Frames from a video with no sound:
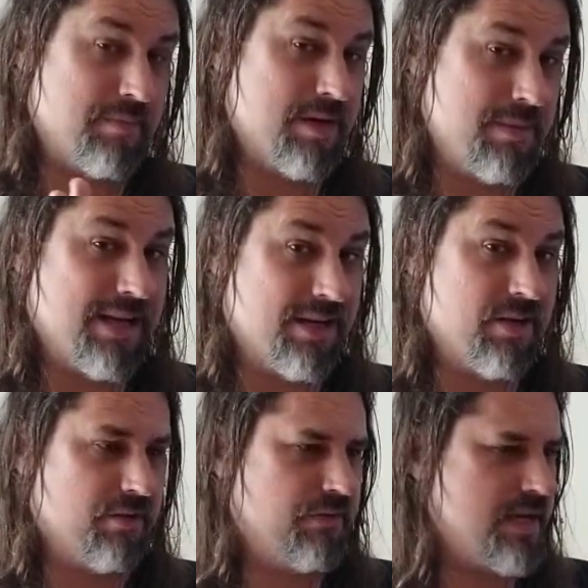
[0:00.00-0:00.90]
I'm going to make
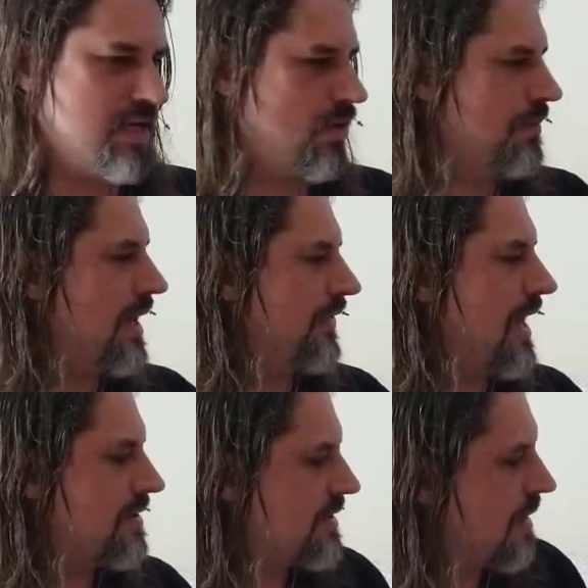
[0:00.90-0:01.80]
another video about
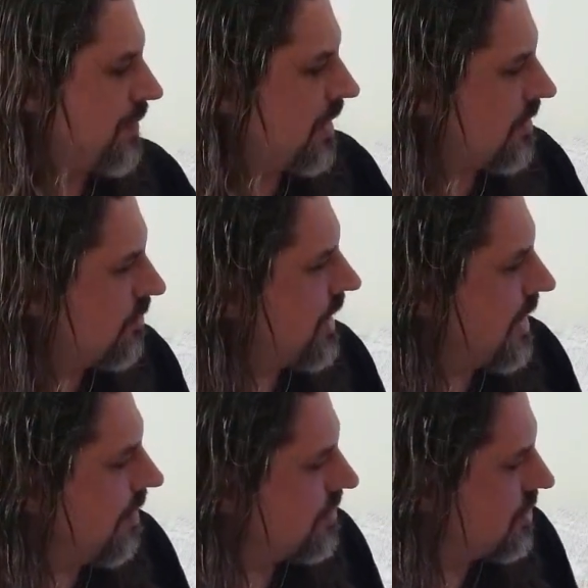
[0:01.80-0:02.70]
that separate. Right
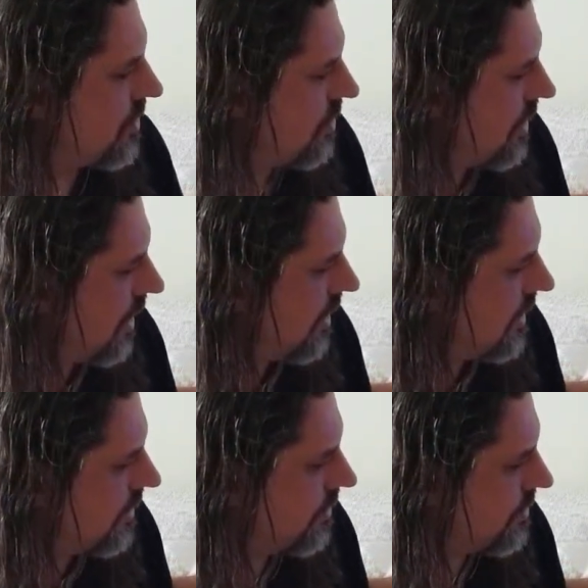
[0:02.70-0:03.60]
now I'm just
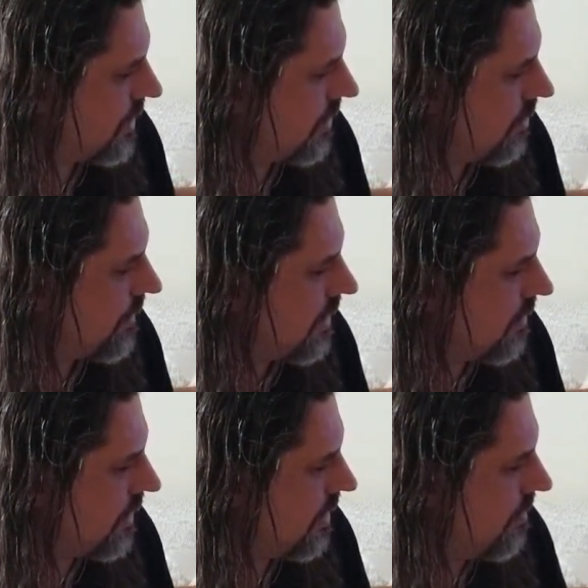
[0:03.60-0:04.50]
introducing you to
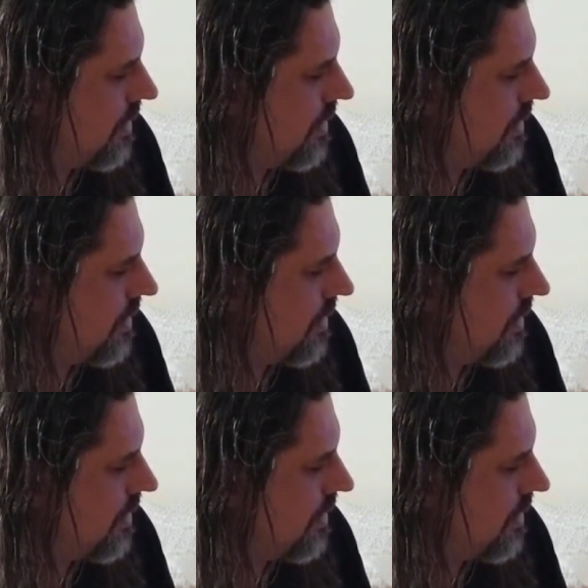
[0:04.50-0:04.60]
Pyradym.